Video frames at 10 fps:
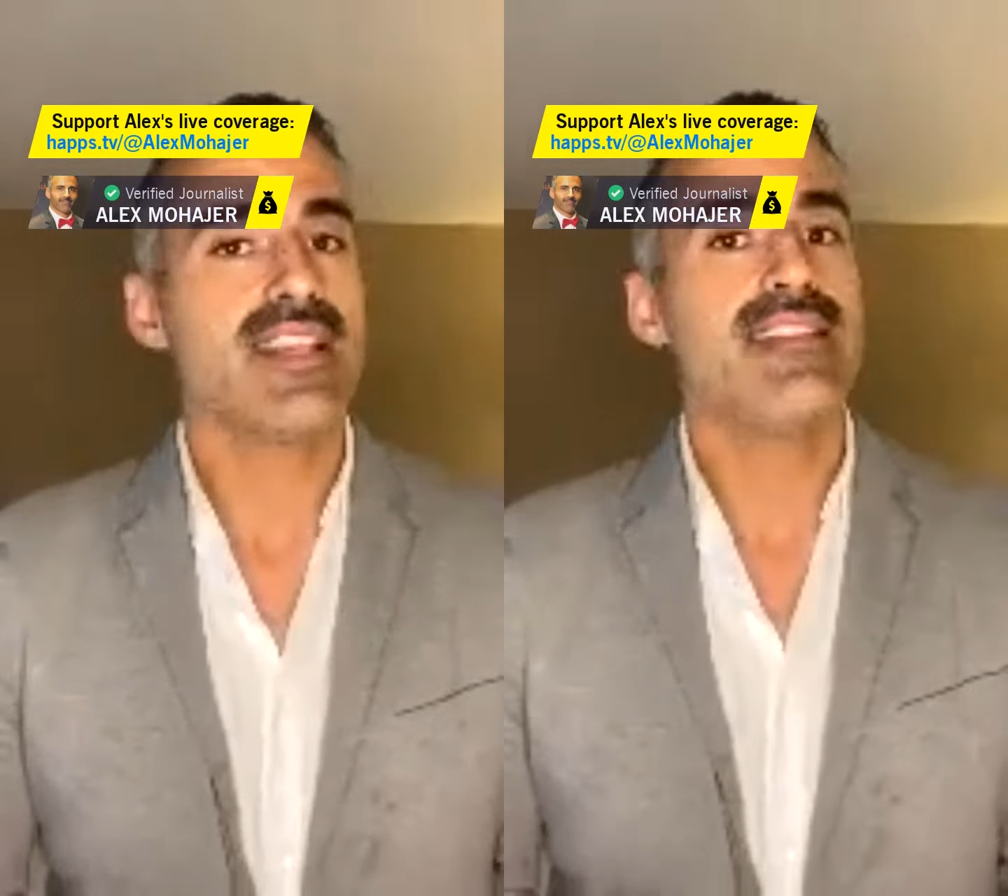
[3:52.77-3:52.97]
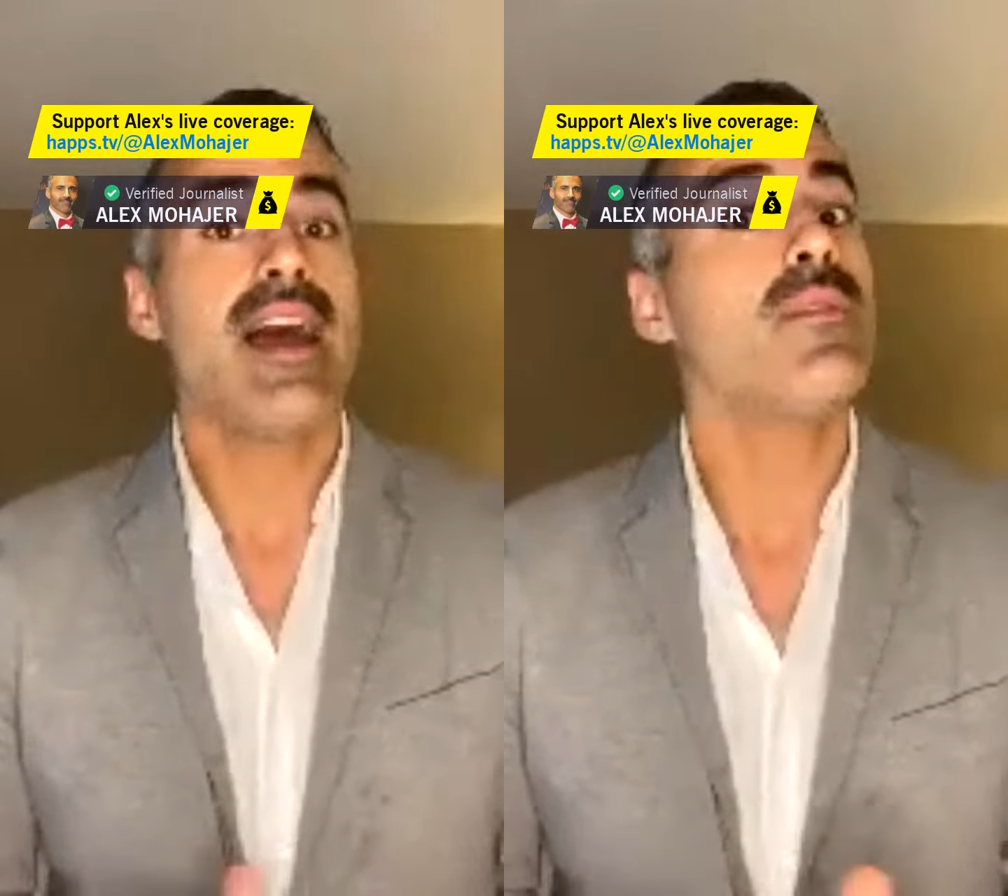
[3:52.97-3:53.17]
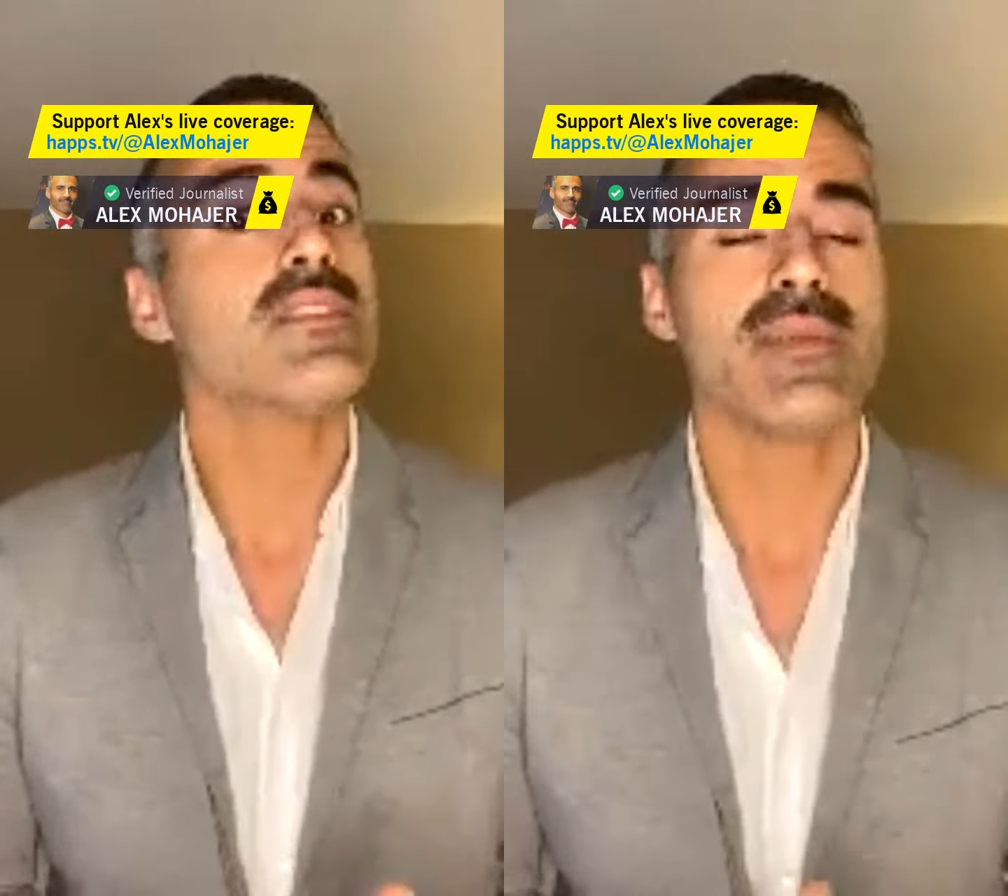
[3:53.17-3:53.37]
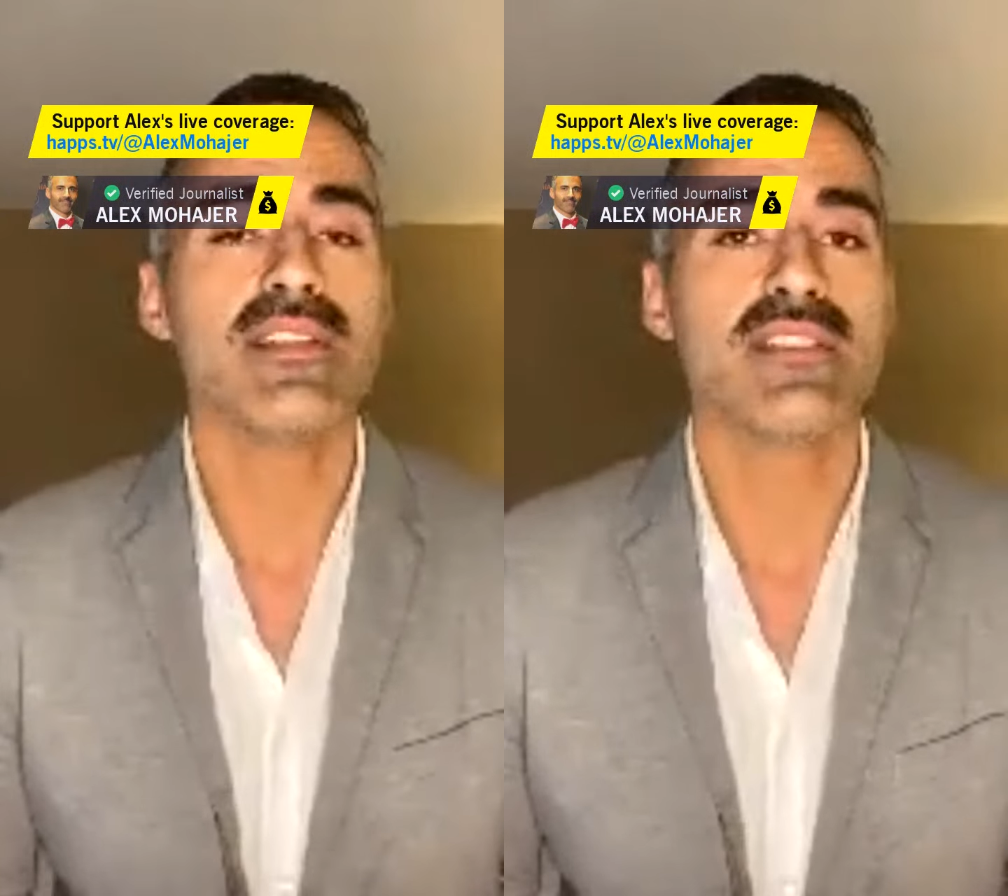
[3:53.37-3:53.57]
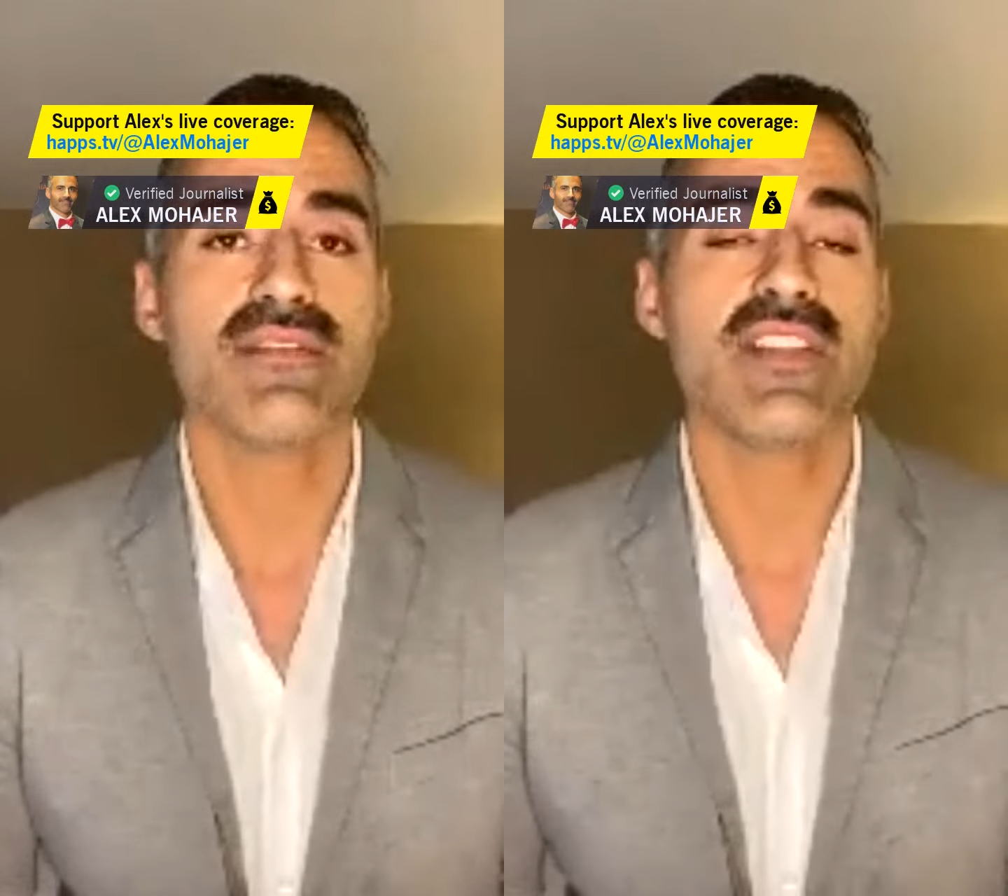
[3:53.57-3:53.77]
and that was
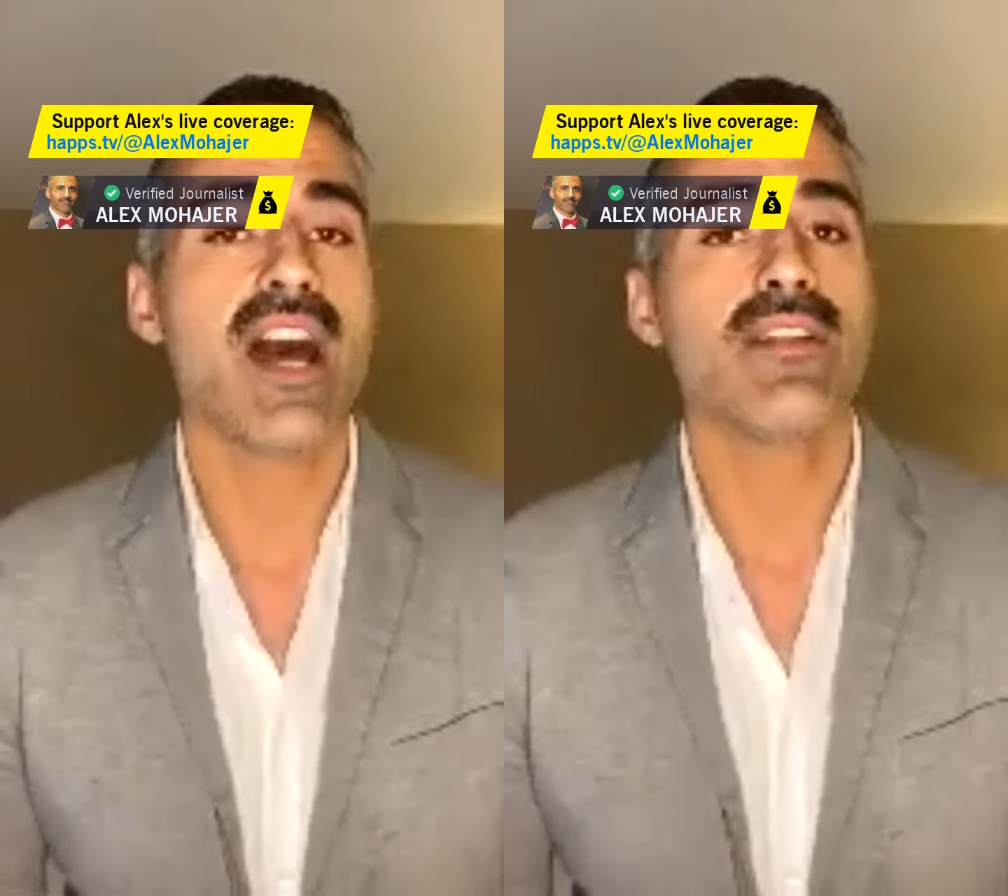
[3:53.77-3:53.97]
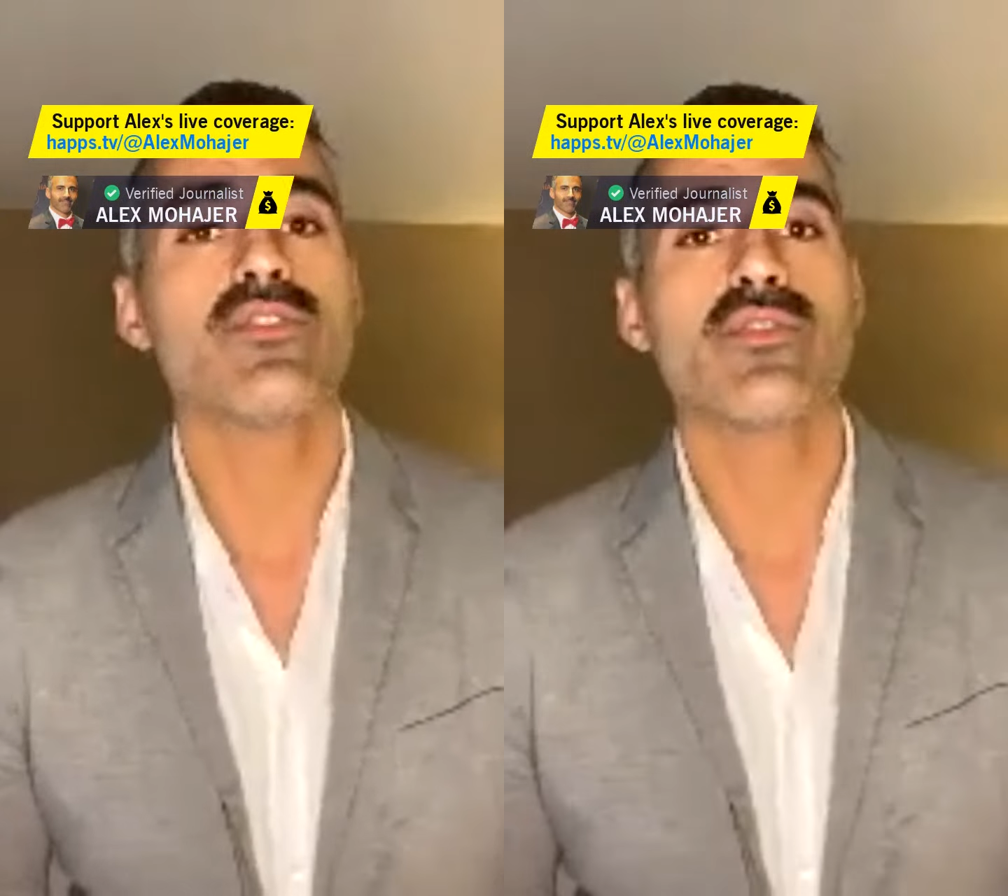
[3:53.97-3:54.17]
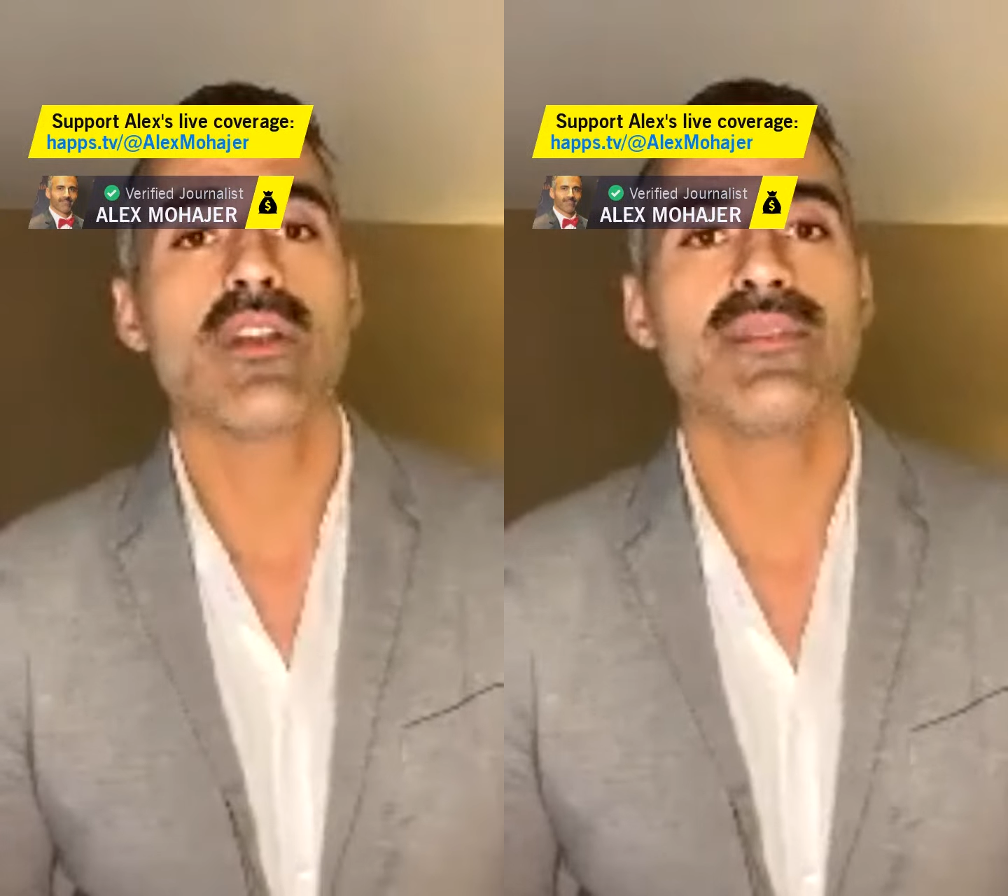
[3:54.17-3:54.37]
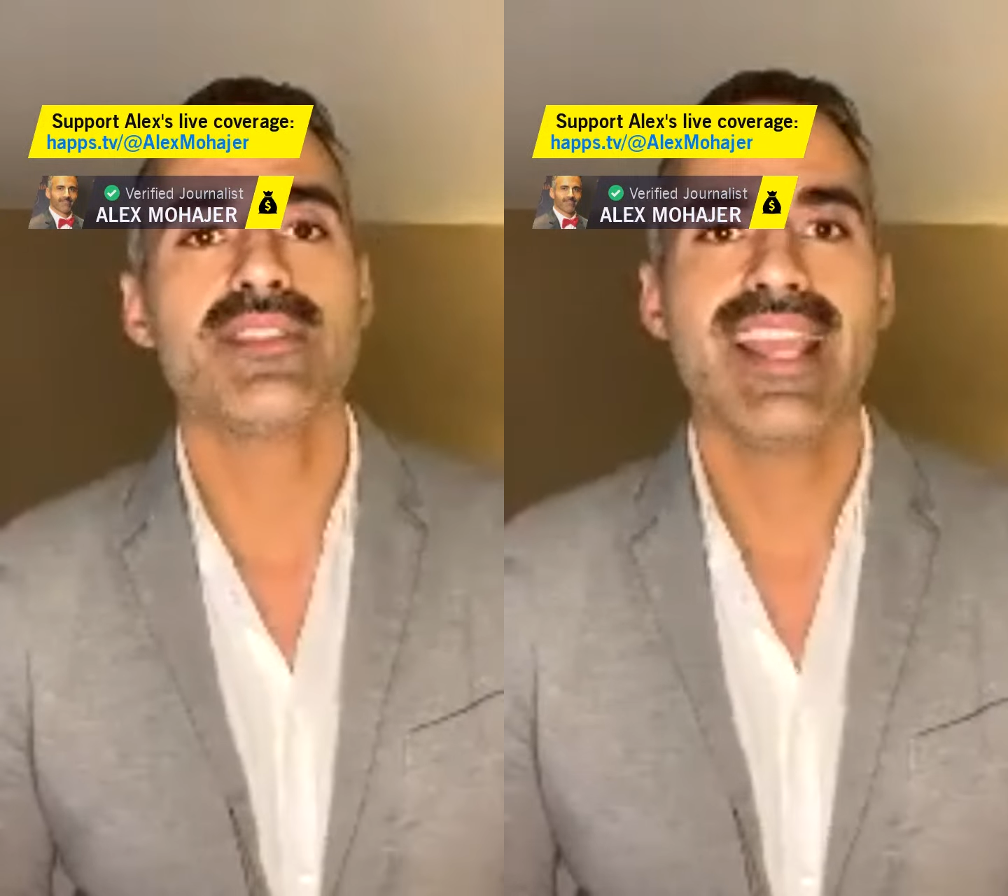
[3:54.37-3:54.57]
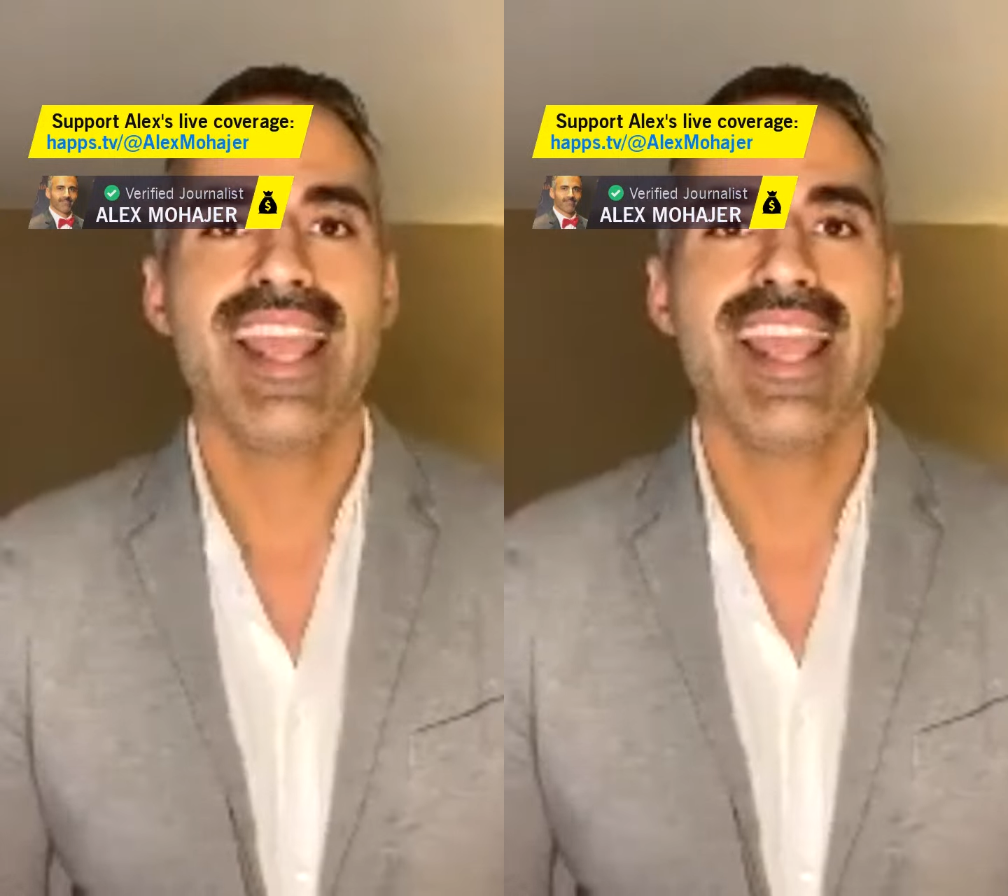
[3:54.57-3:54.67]
because of Donald Trump's